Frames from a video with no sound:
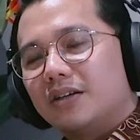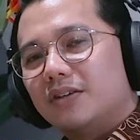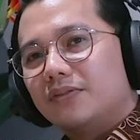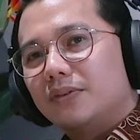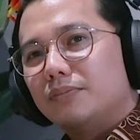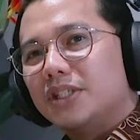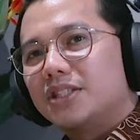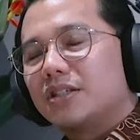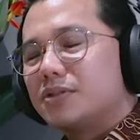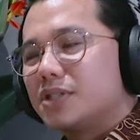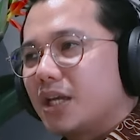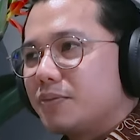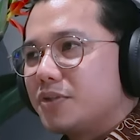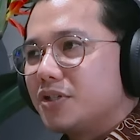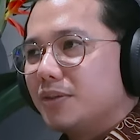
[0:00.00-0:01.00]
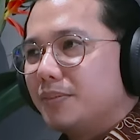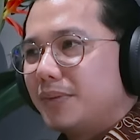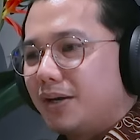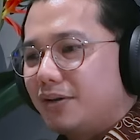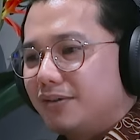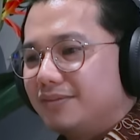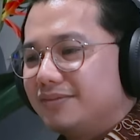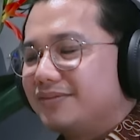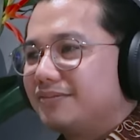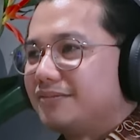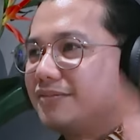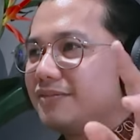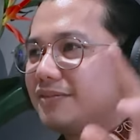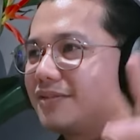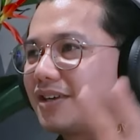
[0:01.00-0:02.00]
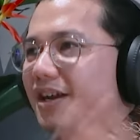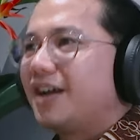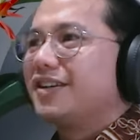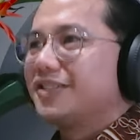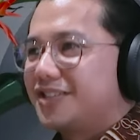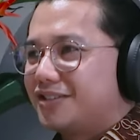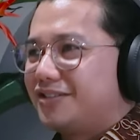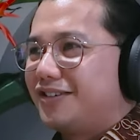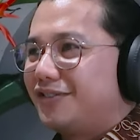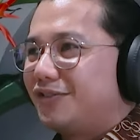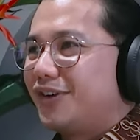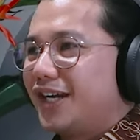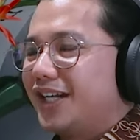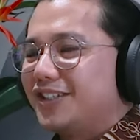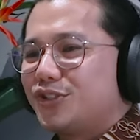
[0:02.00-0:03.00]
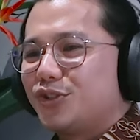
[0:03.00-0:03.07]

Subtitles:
lot of a misconception about culture, right?